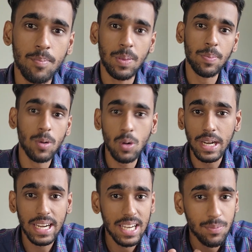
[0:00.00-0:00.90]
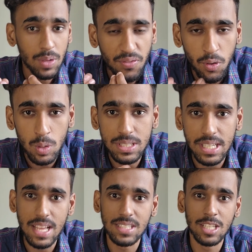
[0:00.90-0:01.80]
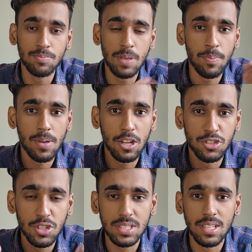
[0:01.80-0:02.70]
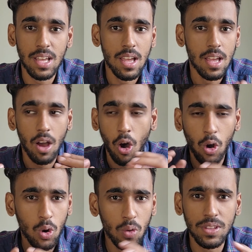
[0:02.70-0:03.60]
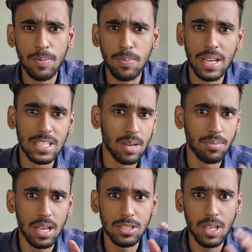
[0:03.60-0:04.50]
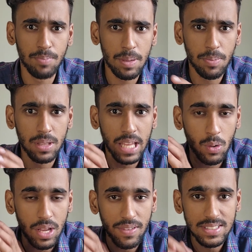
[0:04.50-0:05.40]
People don't attend it with full seriousness. People are just all over the place. Sometimes some people, they don't even